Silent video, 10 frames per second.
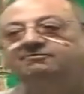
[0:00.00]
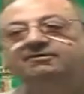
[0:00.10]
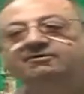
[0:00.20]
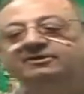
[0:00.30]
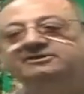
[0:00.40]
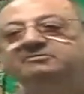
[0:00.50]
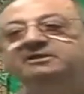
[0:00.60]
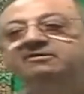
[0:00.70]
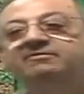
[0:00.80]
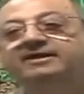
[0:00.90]
What is the
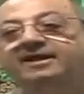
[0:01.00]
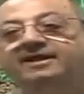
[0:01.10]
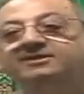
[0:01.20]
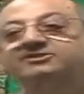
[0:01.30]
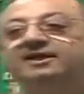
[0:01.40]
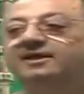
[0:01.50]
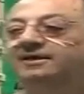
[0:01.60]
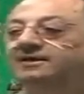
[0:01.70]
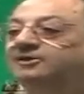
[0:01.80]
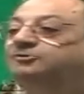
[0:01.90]
meaning of garasa?
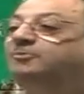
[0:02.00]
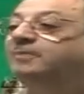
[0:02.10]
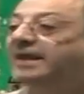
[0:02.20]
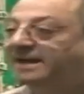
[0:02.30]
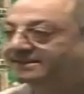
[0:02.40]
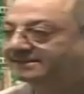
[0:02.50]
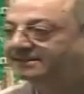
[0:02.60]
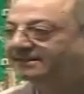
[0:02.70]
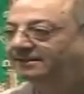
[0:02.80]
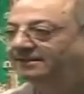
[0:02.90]
To plant.
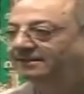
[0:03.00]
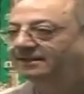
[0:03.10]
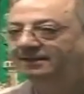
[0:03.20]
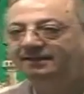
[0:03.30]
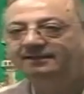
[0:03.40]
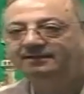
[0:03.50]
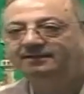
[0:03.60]
Huh?